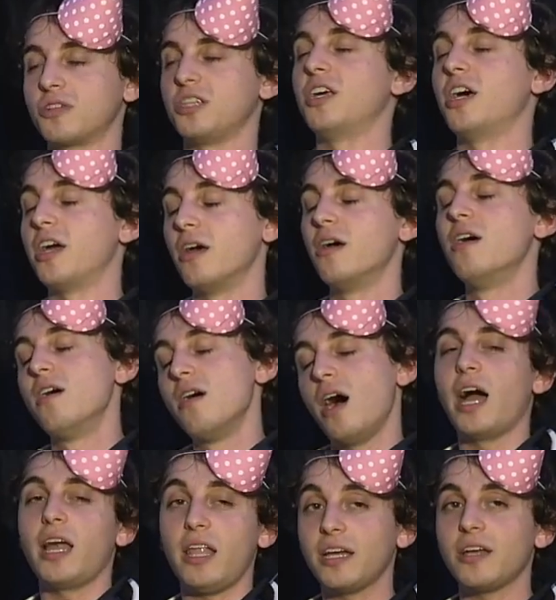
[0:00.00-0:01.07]
today.
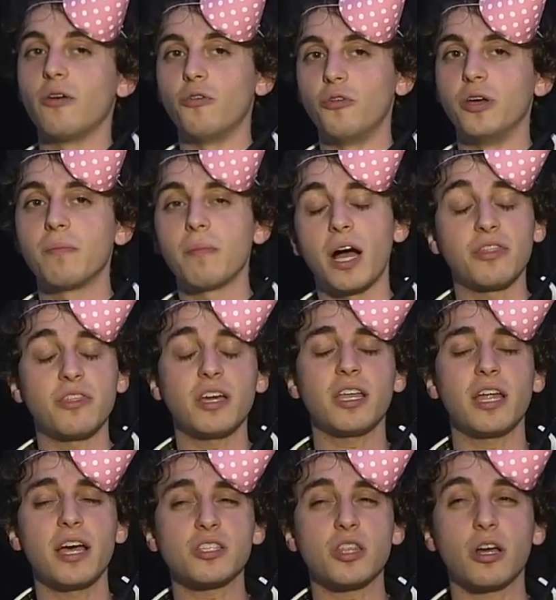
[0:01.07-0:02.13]
I like Oatly. I think it
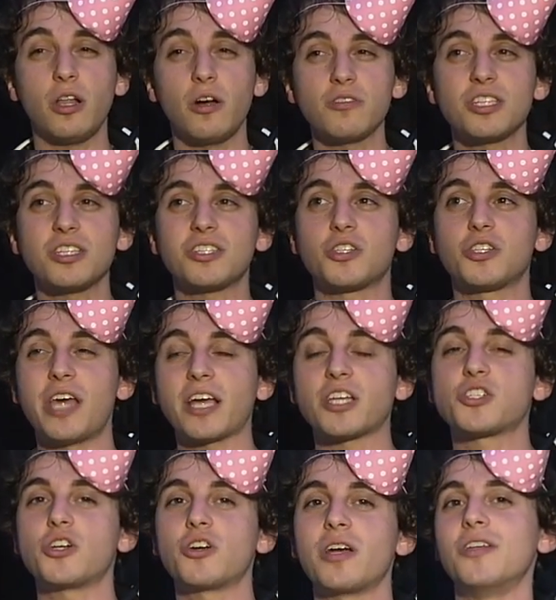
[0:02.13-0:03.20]
has the closest
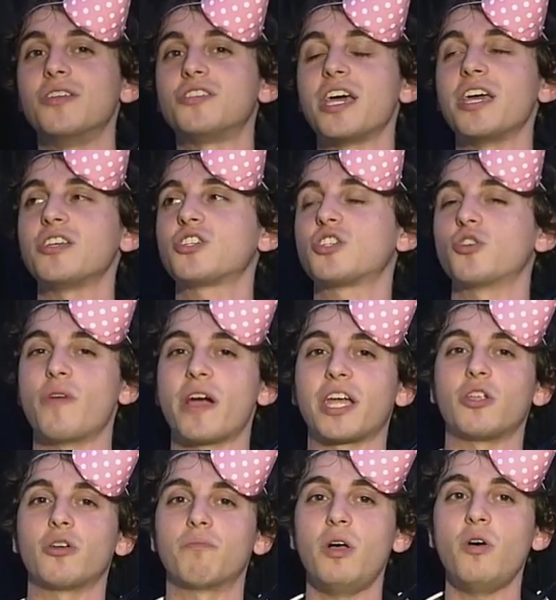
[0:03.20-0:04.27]
texture and taste to
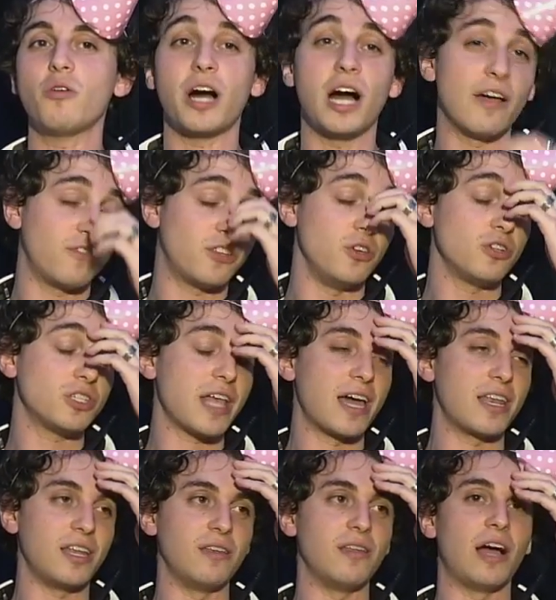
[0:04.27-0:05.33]
regular milk. I've used
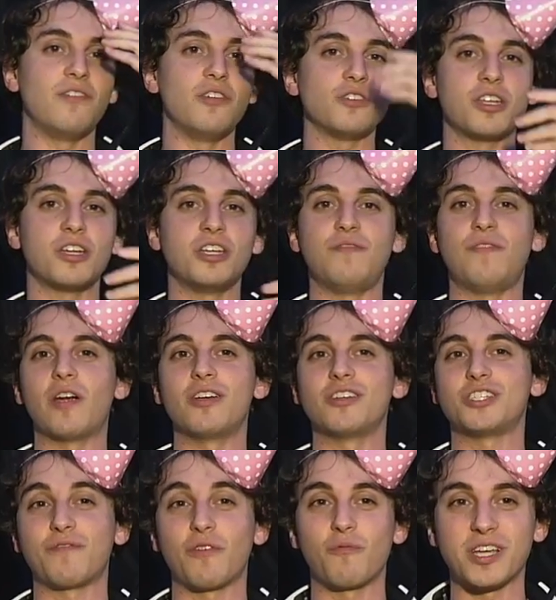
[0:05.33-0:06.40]
that in, I've used it in various
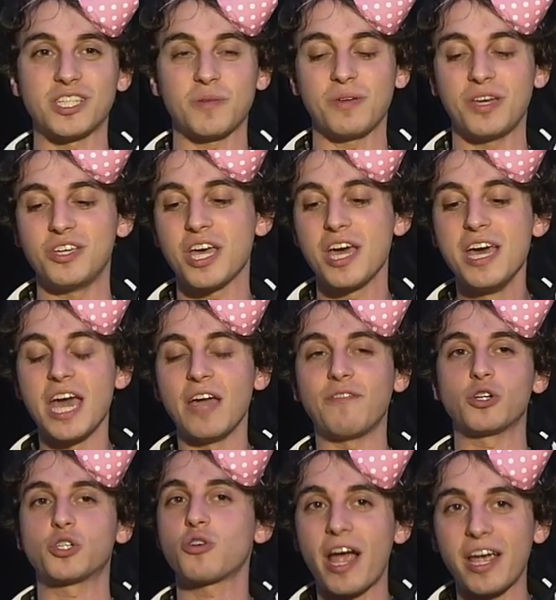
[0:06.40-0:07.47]
different recipes if you're
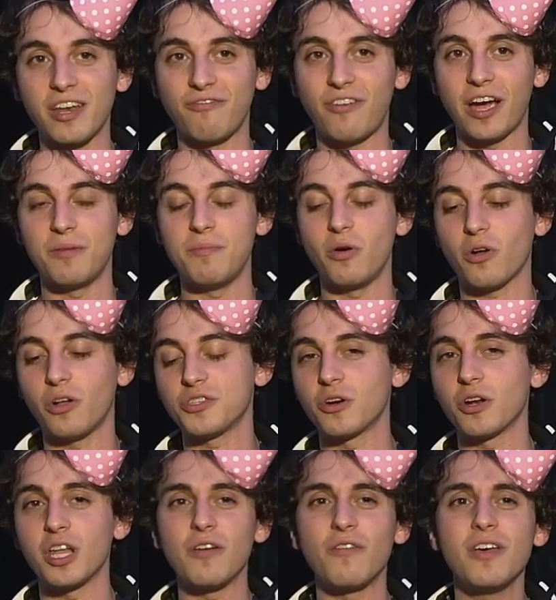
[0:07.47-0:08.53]
trying to find a milk
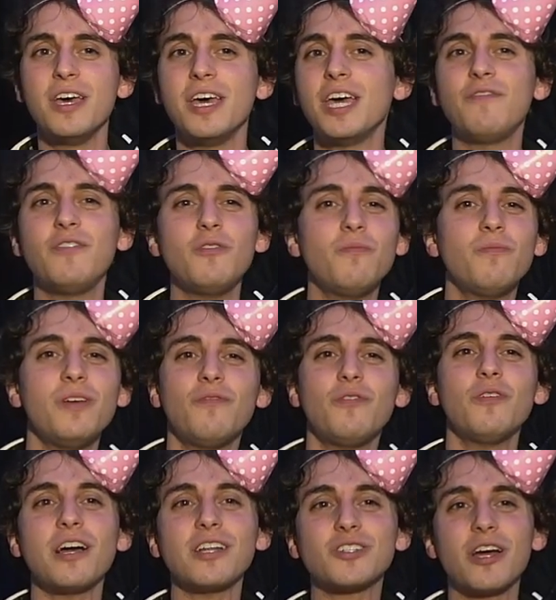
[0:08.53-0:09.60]
alternative. If you, if you're
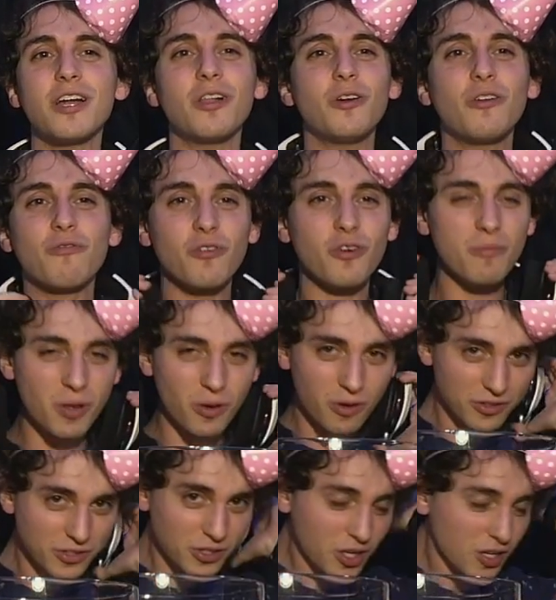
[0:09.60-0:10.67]
not trying to look for a milk
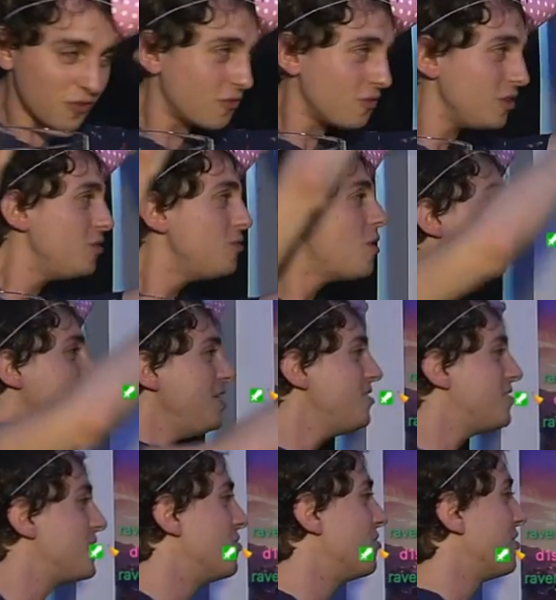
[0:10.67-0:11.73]
alternative, you don't need to,